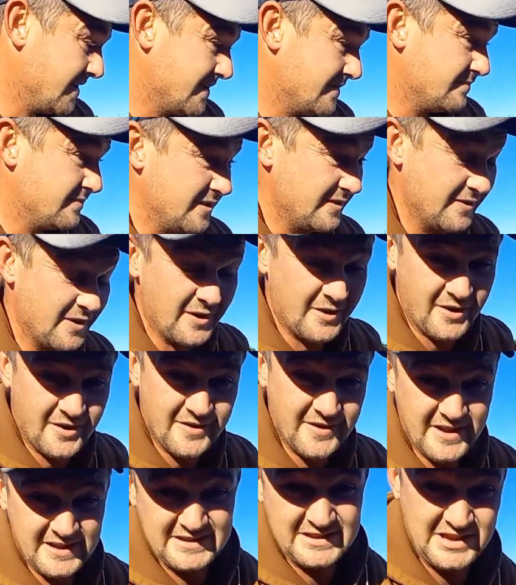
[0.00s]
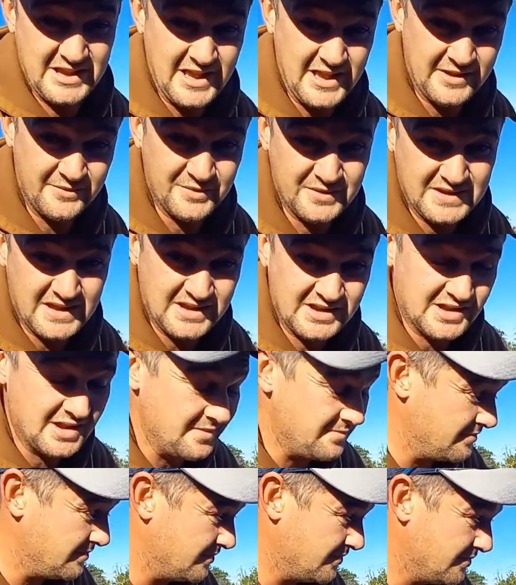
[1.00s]
believe it or not, this chard was
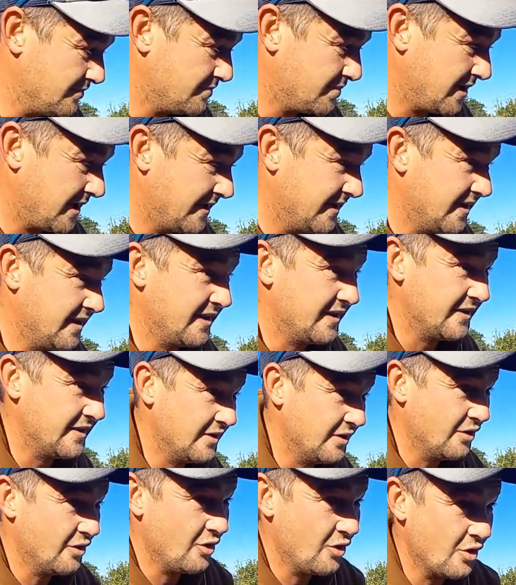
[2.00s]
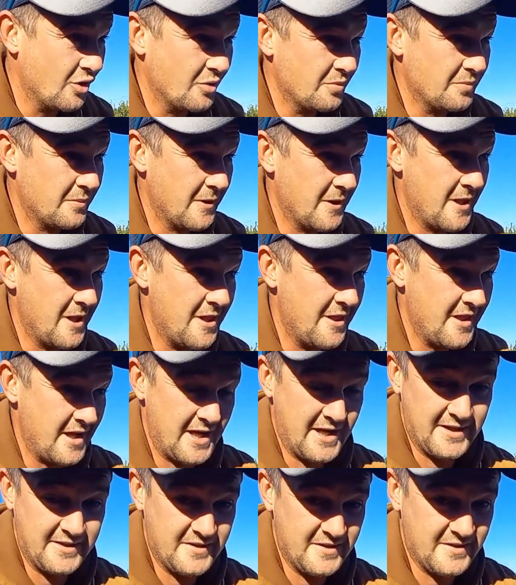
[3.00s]
actually planted up that
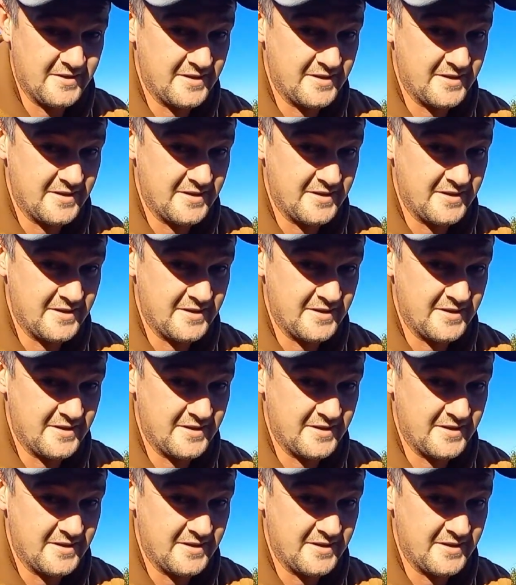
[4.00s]
end of the